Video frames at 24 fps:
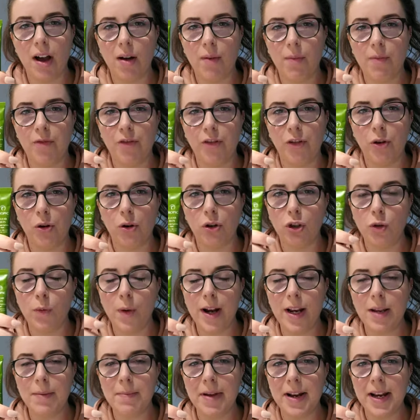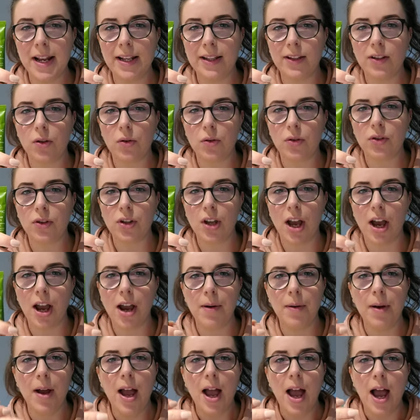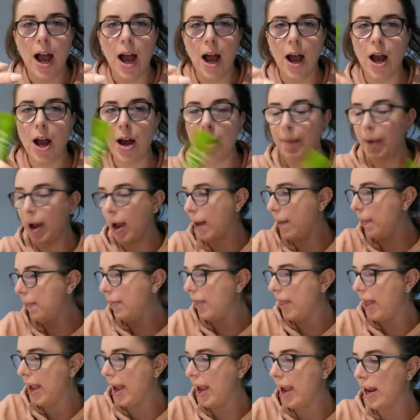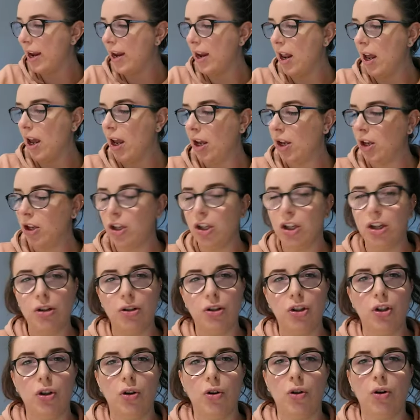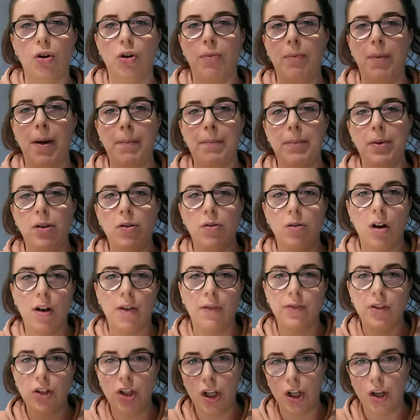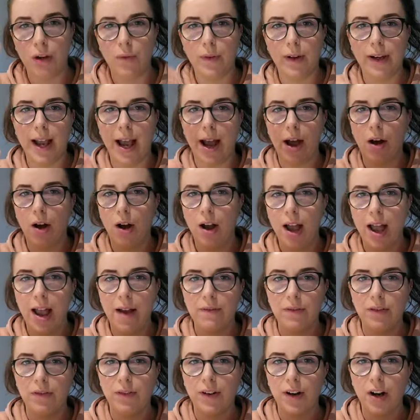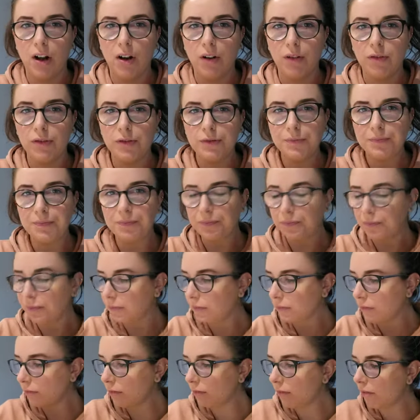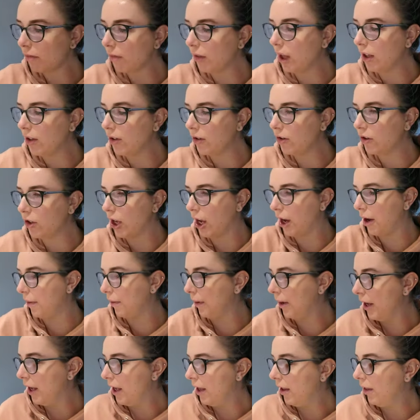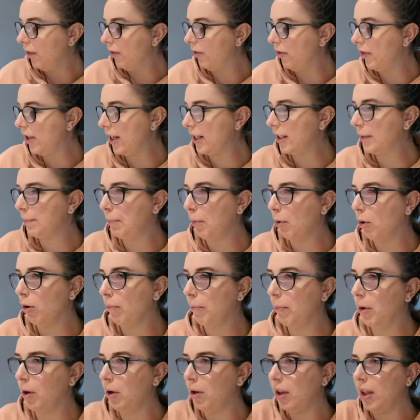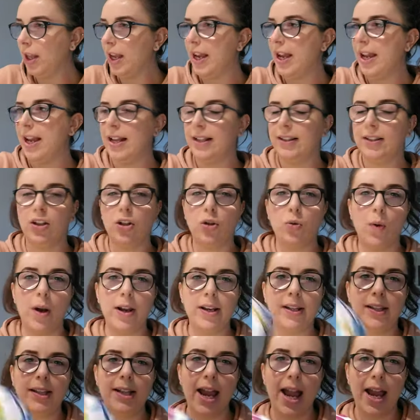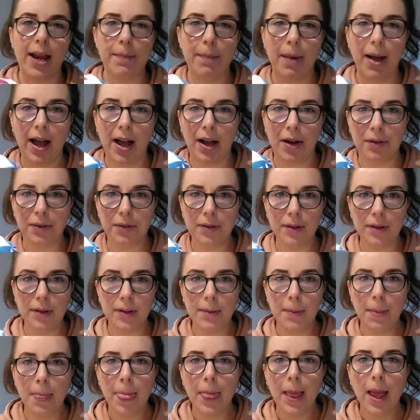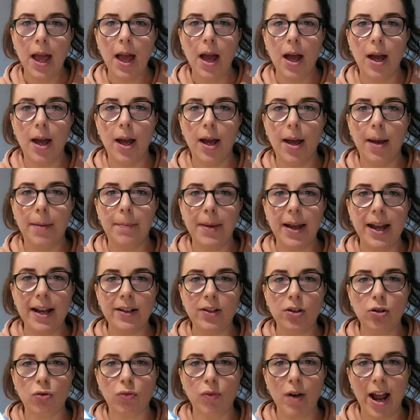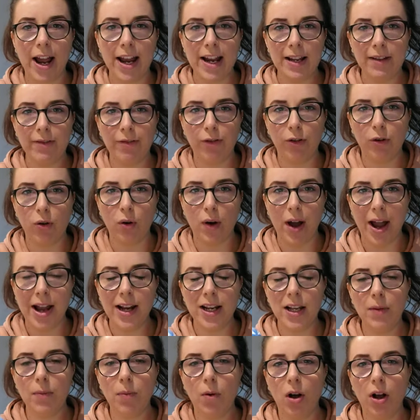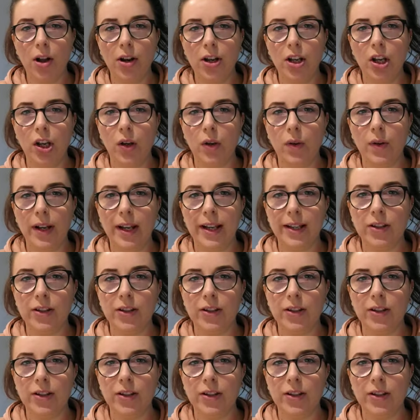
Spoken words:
on for 20 minutes or so, and then use your bamboo cloth to get everything off. So this bauble is £28. It's great for anyone who